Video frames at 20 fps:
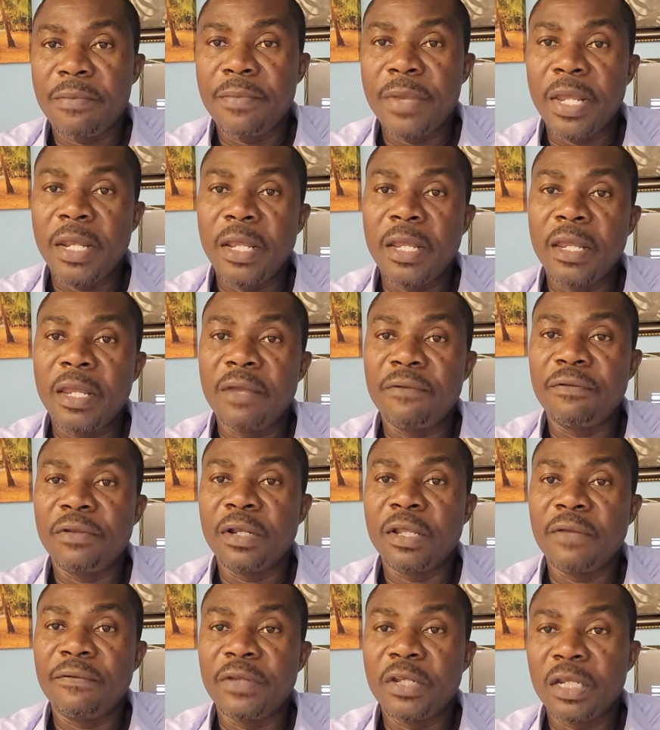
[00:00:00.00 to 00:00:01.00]
Meaning, if you
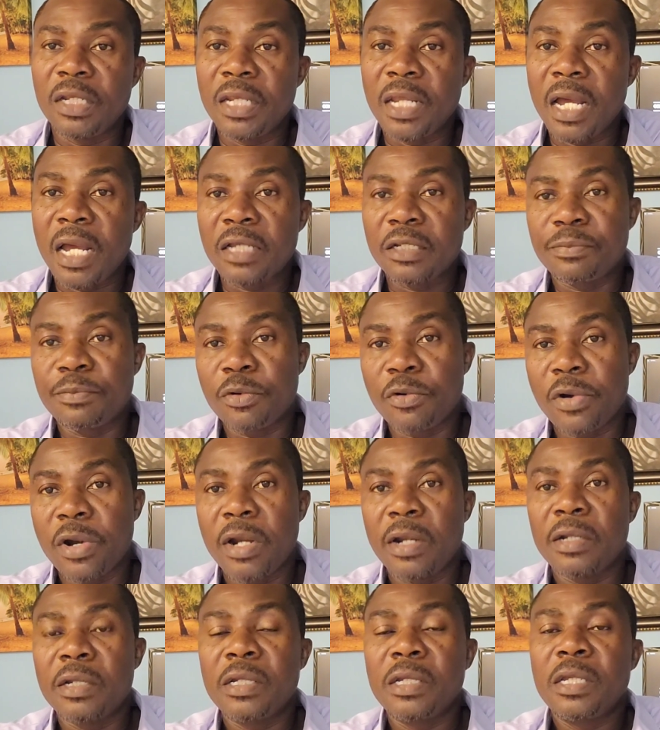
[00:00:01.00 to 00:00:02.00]
live in the
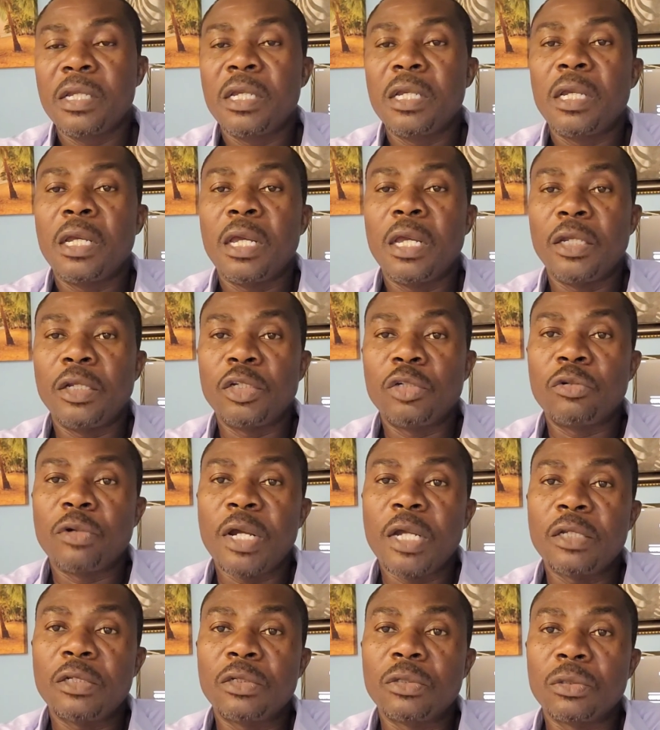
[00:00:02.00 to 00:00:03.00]
diaspora and you're
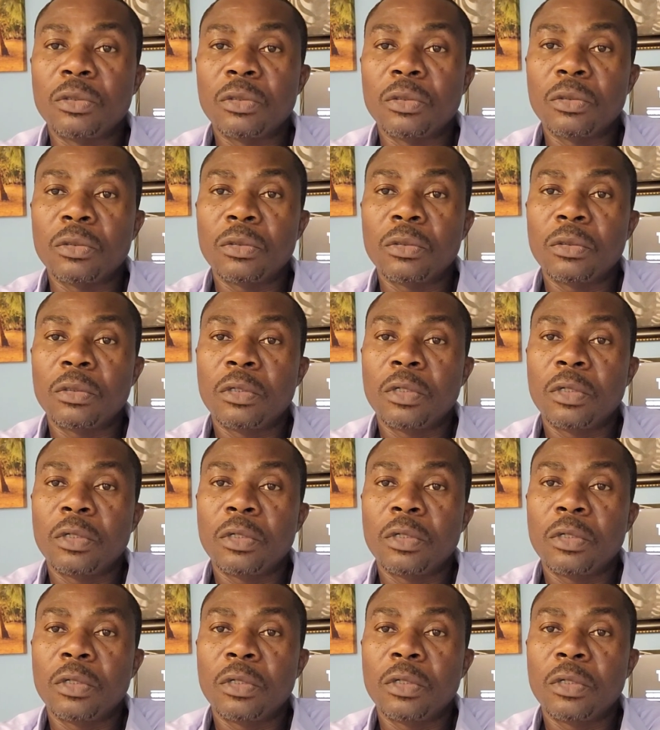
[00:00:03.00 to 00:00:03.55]
trying to